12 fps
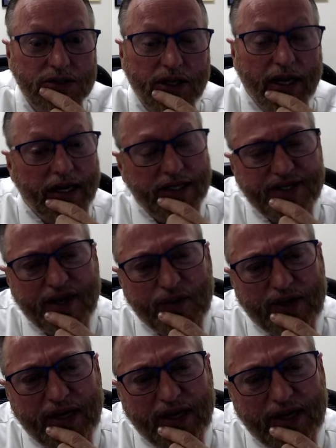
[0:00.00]
Is that
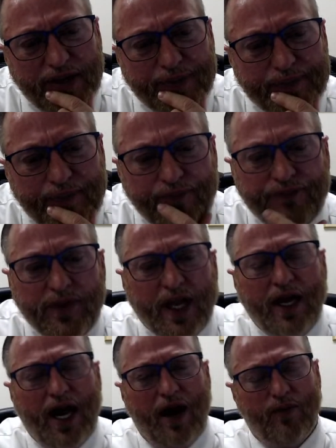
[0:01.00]
okay?
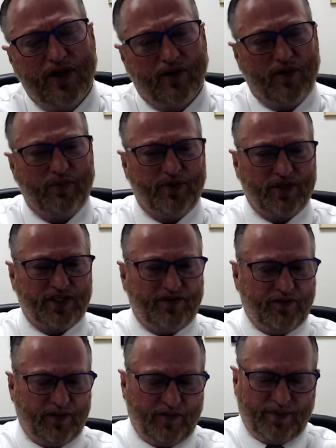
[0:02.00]
I want to rebuild you from
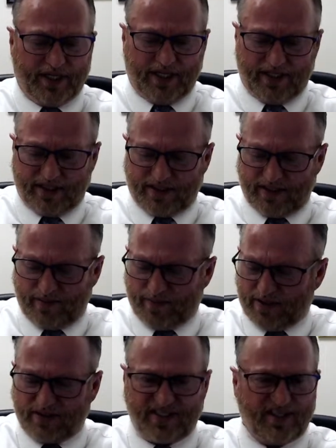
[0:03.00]
the beginning to the middle to the